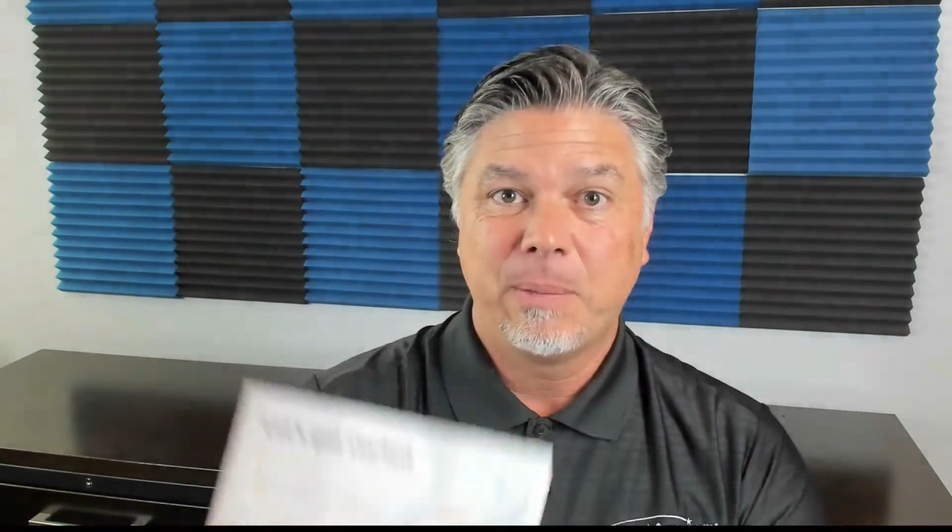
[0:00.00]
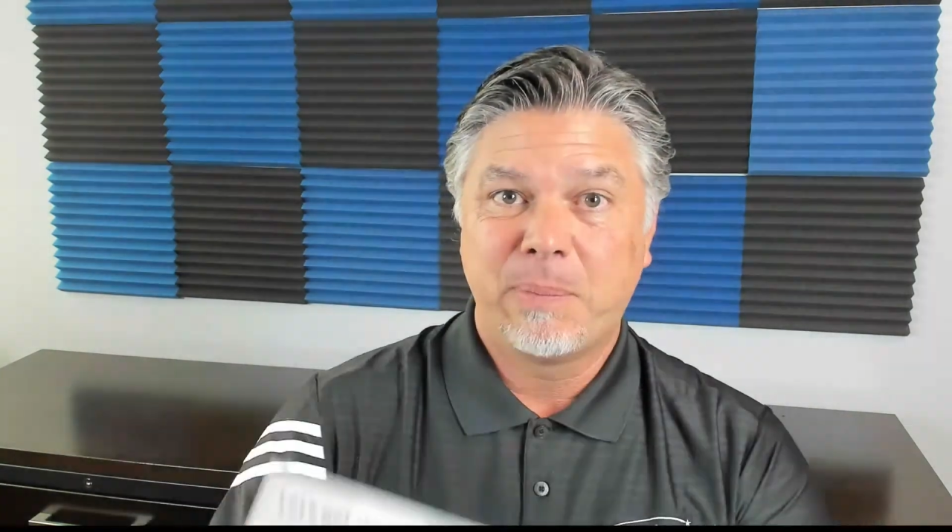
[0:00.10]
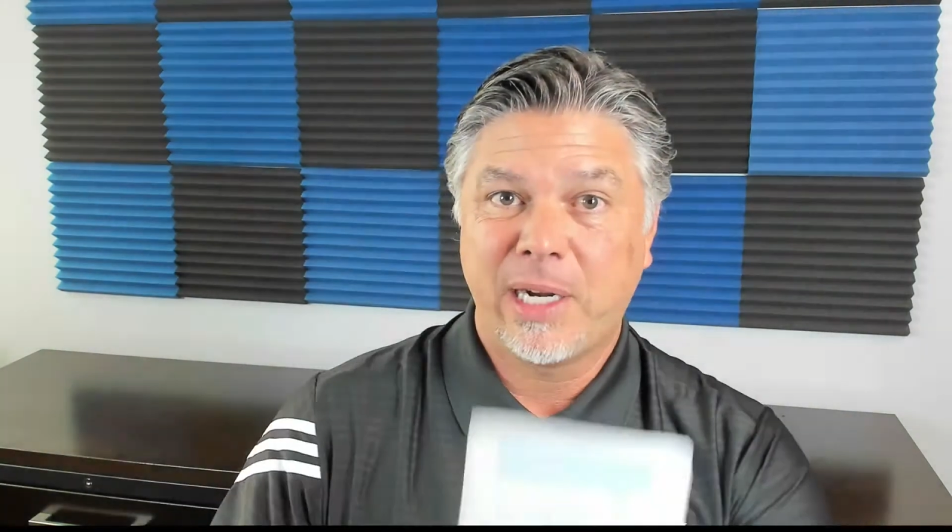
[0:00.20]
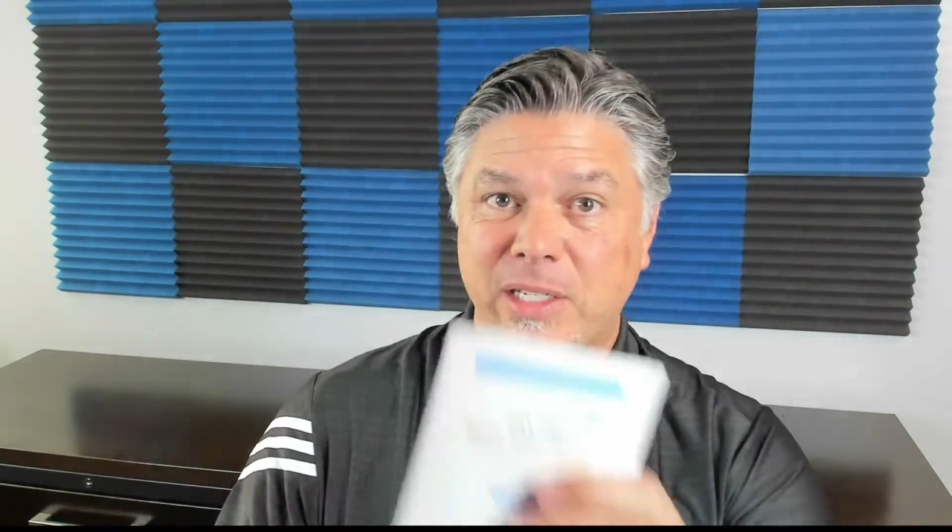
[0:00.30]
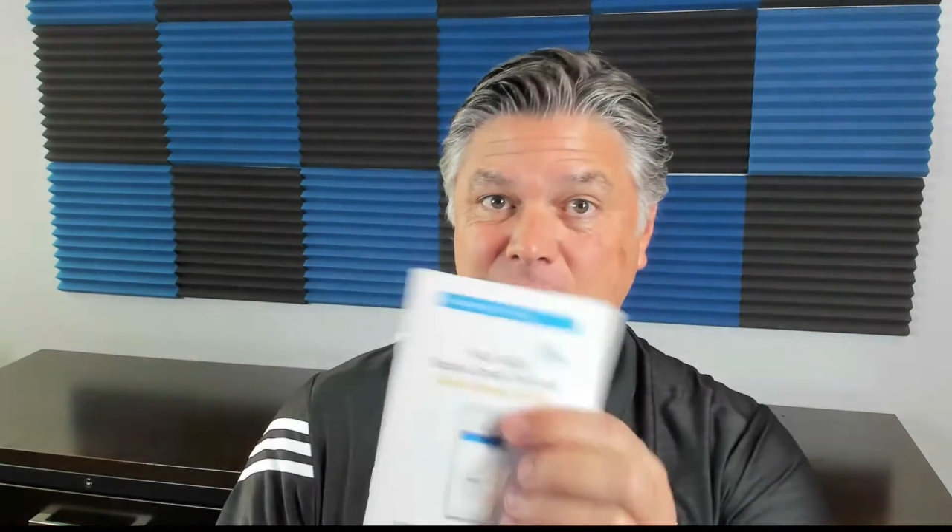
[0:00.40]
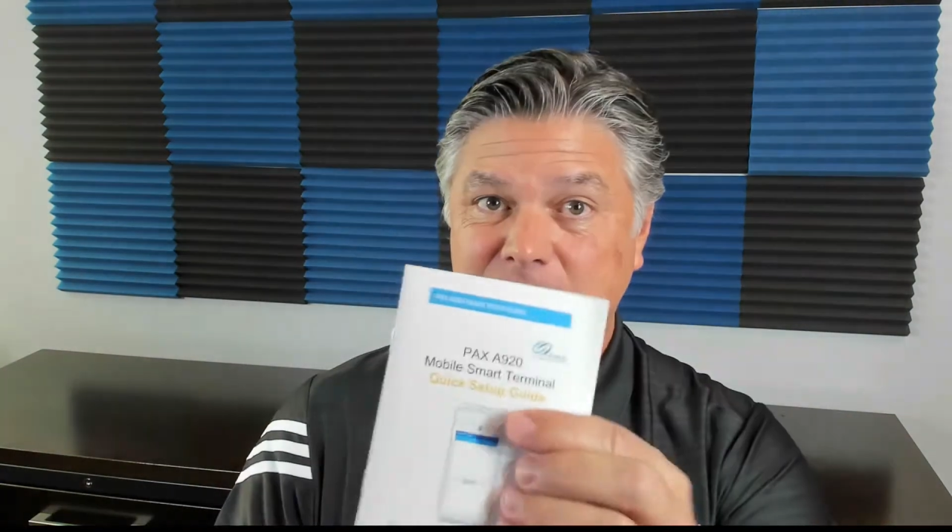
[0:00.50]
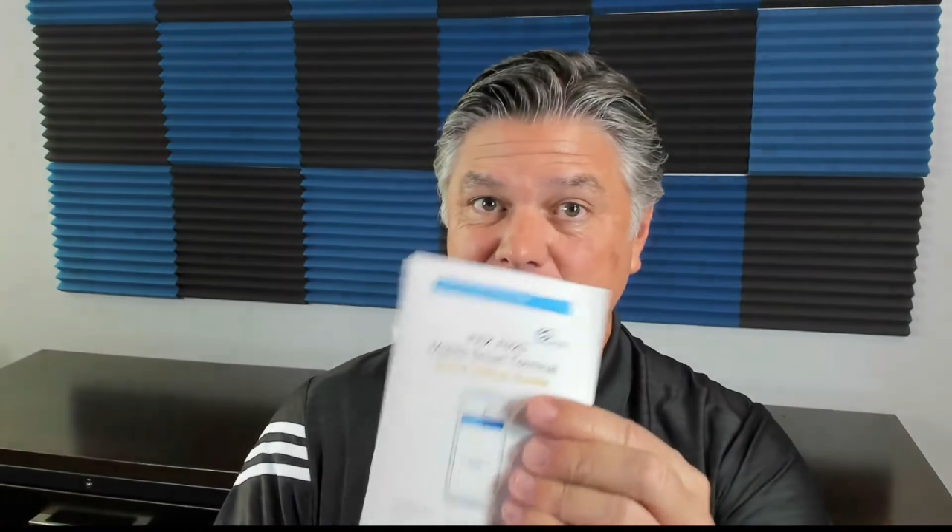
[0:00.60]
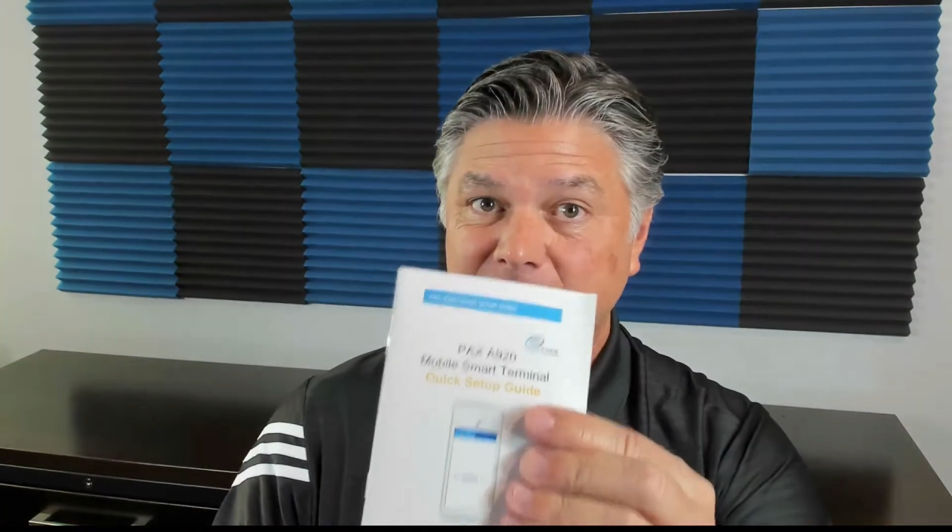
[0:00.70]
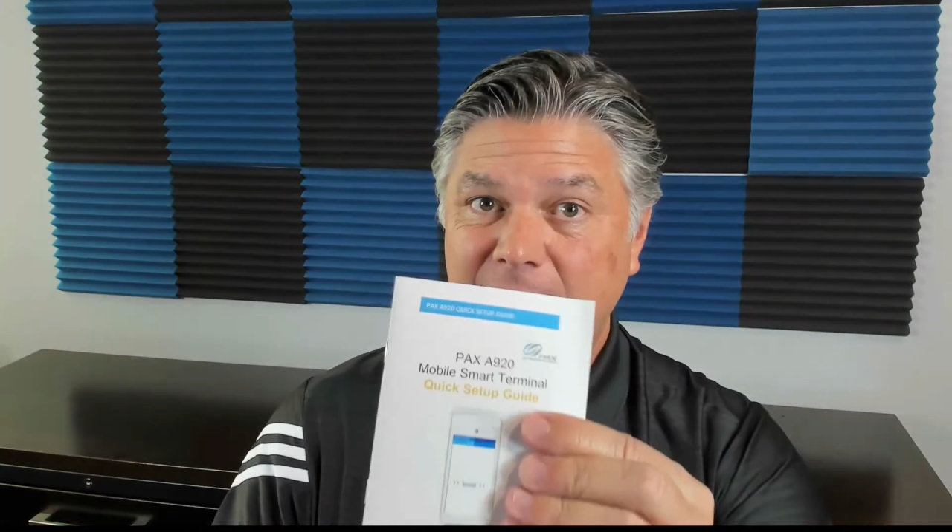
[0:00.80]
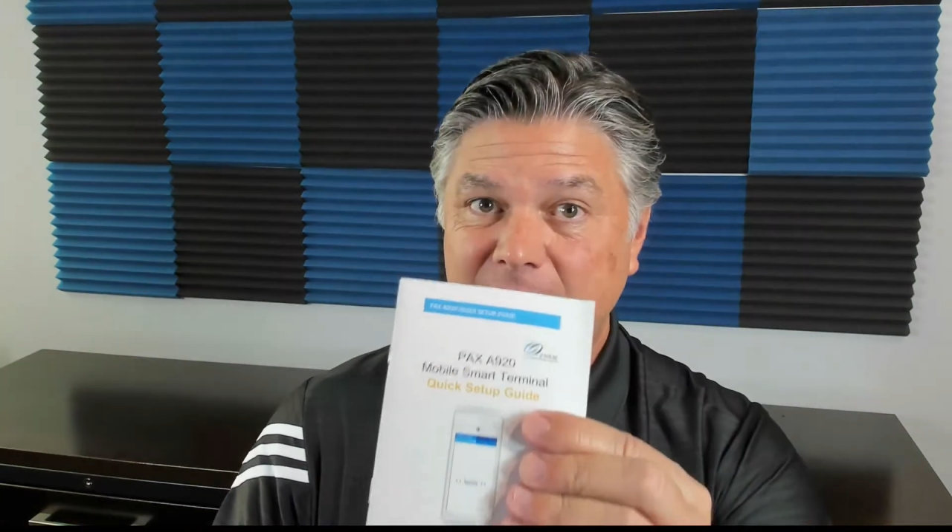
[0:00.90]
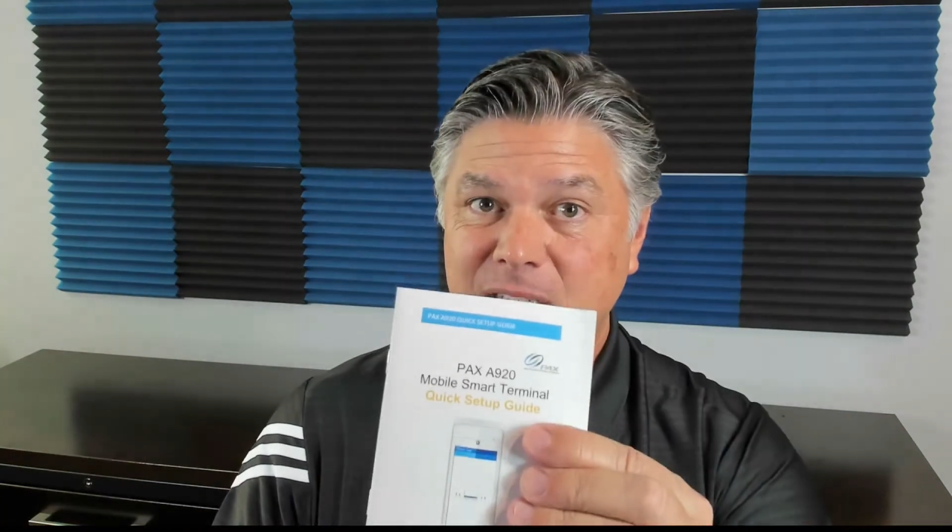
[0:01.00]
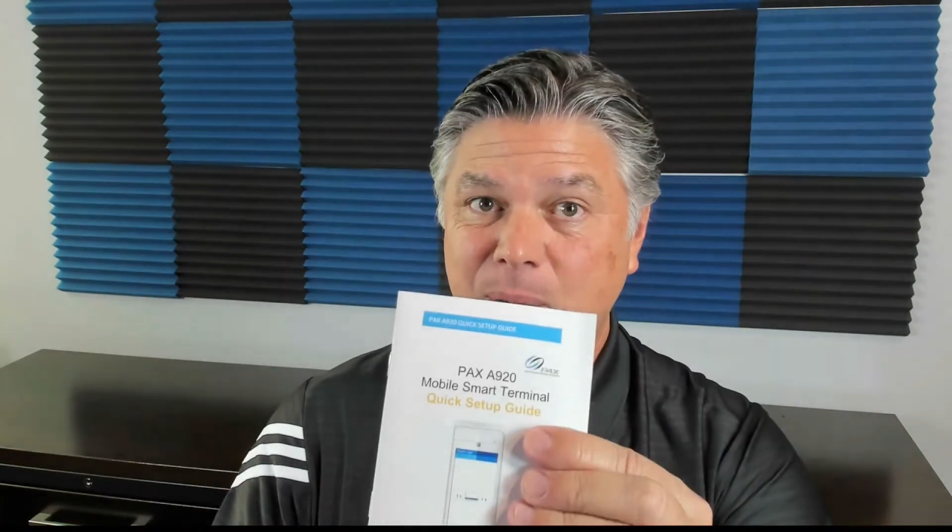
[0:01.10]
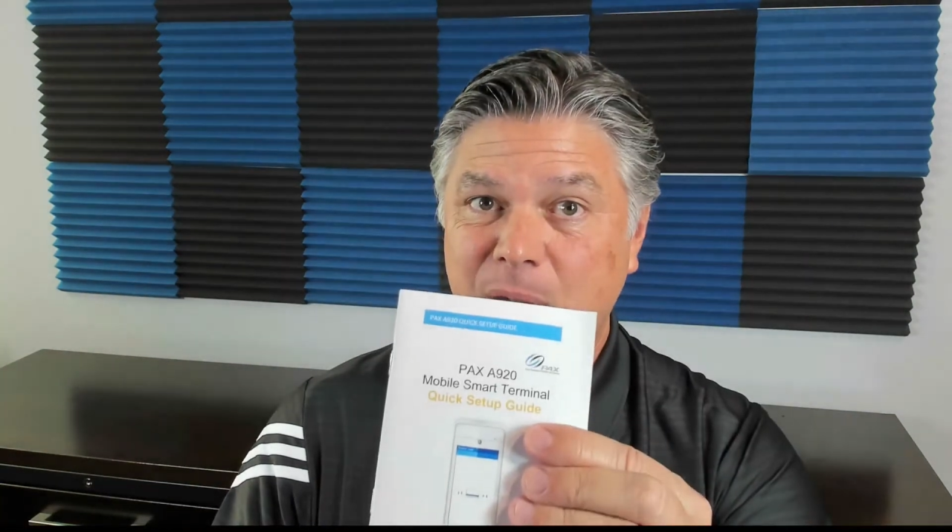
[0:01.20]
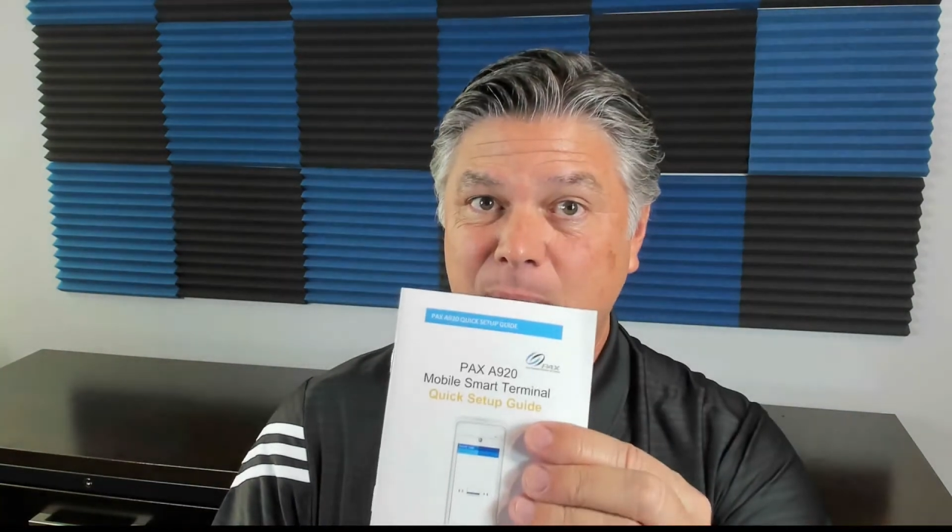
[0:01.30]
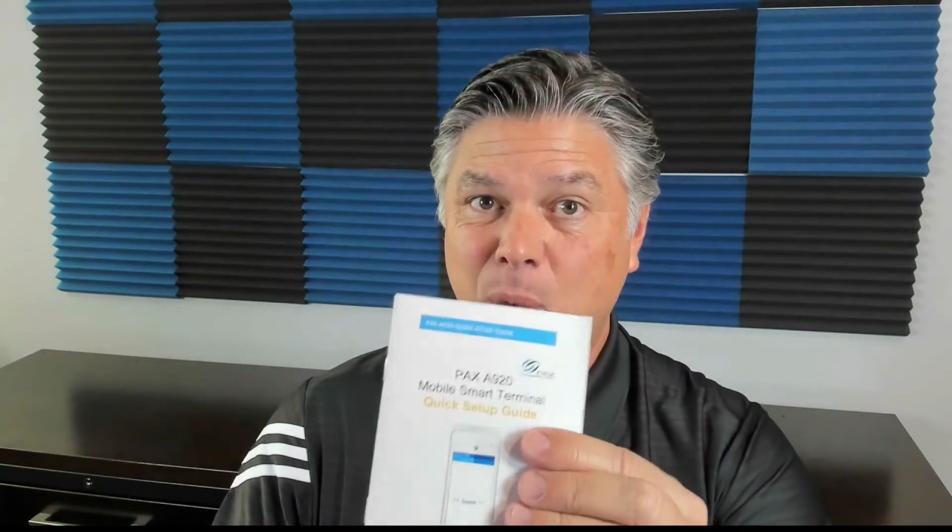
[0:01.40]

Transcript: but just in case they want